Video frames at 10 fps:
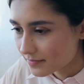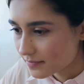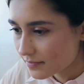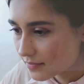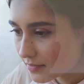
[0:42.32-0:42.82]

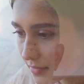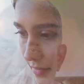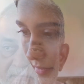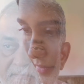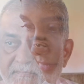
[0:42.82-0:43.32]

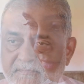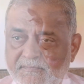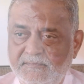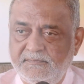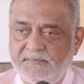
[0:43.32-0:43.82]

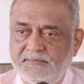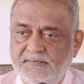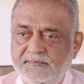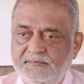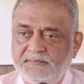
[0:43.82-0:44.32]

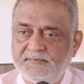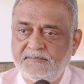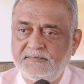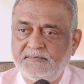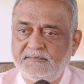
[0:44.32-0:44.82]

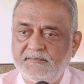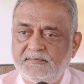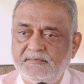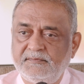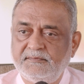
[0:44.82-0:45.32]

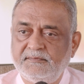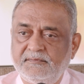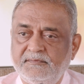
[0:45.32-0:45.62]
No one is speaking in this clip.